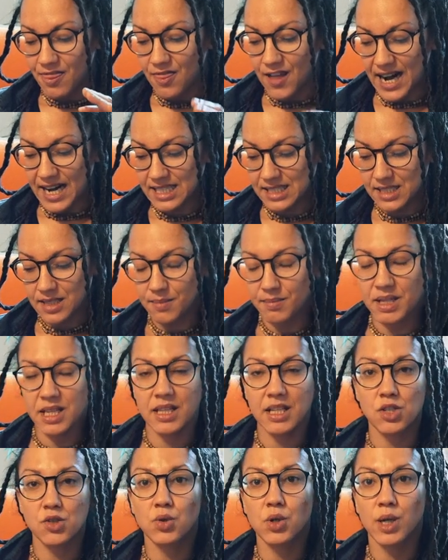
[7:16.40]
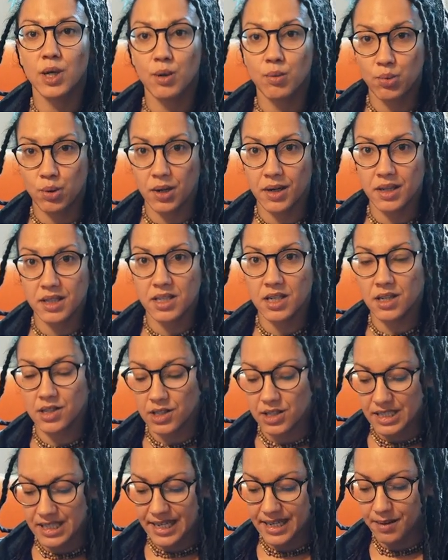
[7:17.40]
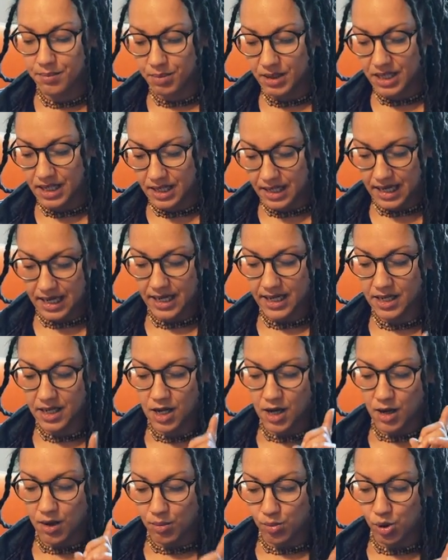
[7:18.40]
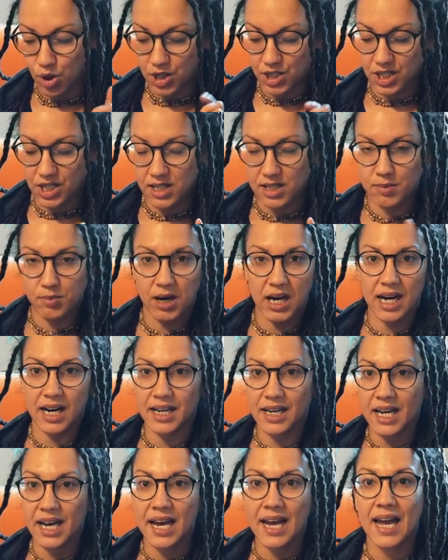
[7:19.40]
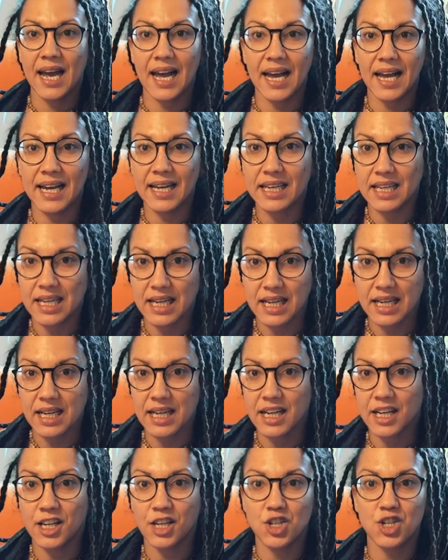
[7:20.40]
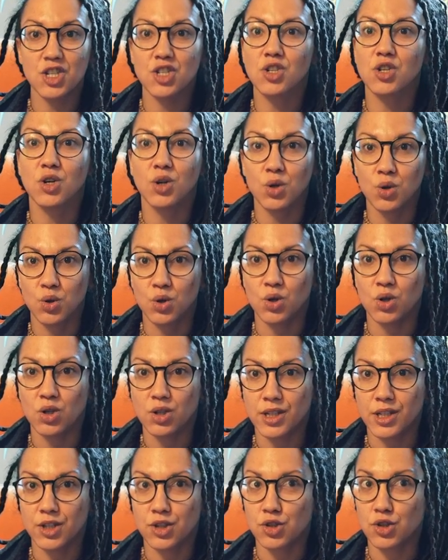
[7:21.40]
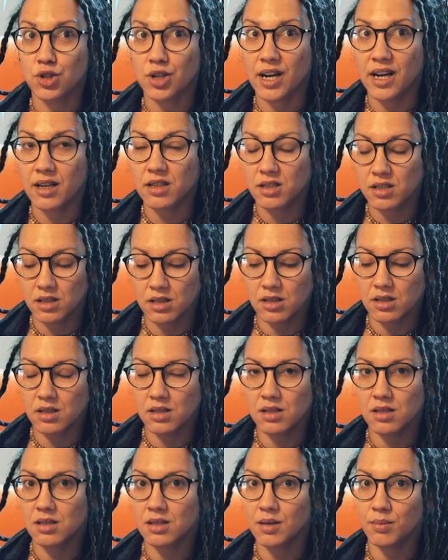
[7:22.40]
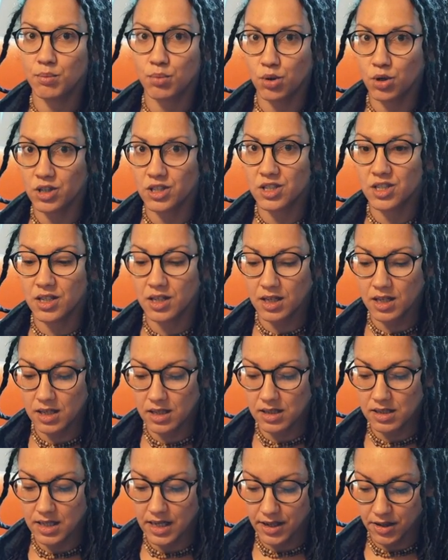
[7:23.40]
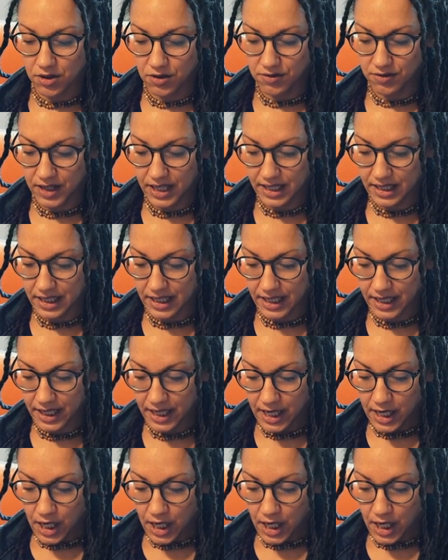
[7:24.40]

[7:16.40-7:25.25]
that's something that's really important to understand. But again, Portuguese Pod, any just Google contractions in Portuguese and you'll find it.